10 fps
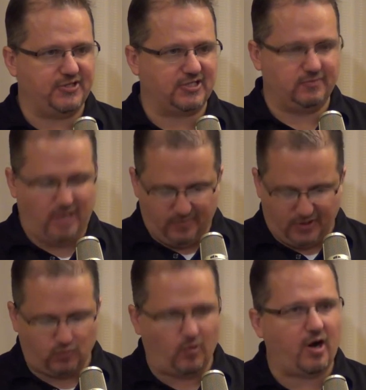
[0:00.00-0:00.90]
6th
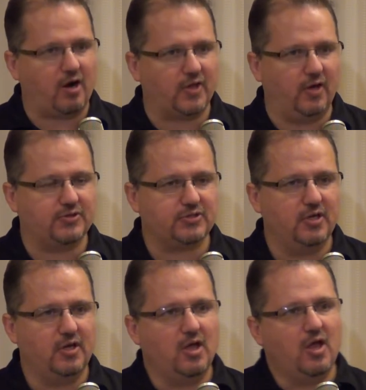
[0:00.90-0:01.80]
Amendments, what are those?
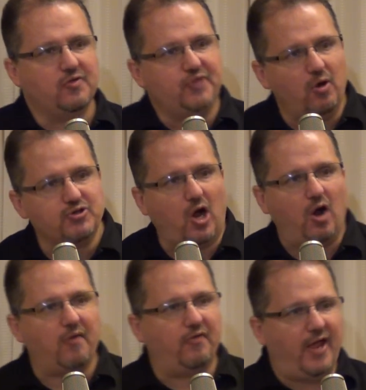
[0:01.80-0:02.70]
Those
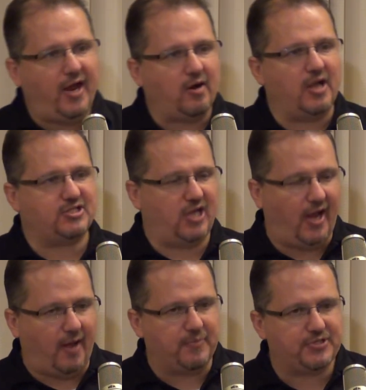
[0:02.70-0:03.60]
are their
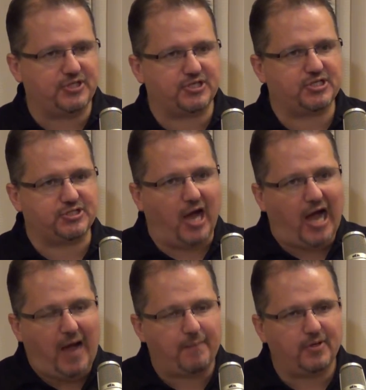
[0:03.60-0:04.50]
attempts to
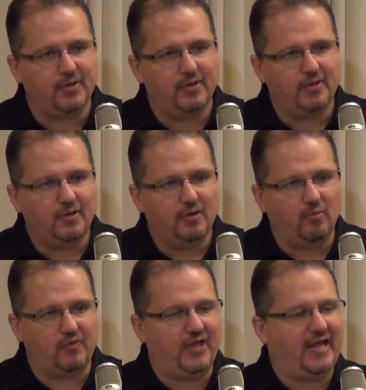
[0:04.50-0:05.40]
stop
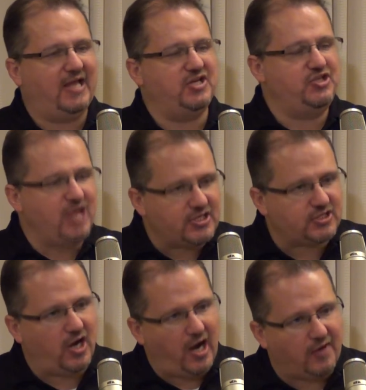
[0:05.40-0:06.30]
what they had
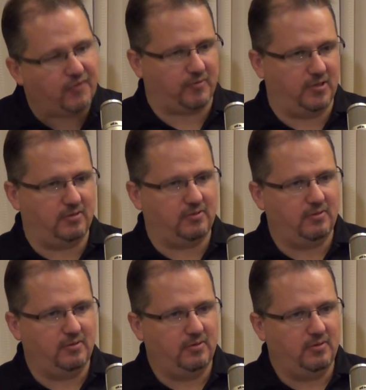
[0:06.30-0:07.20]
just gone through
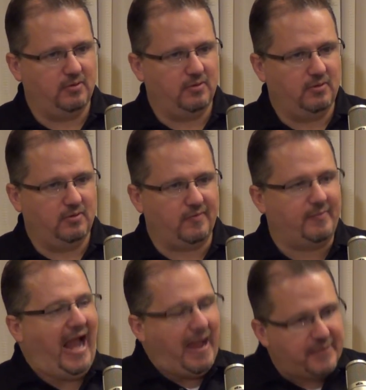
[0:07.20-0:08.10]
from
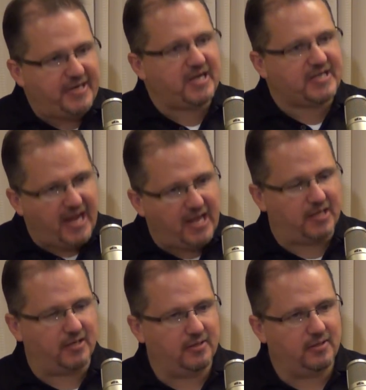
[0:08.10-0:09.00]
happening again.